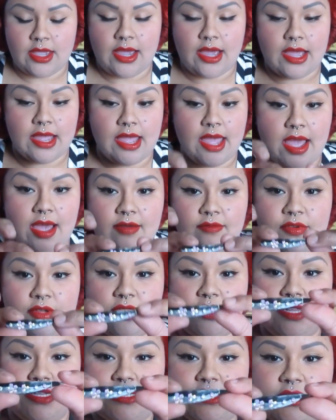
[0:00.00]
I
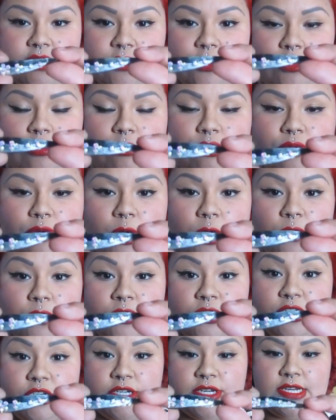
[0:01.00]
have this little
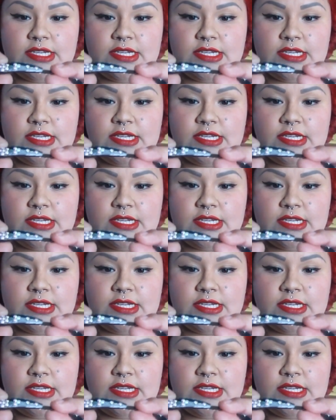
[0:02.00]
brooch.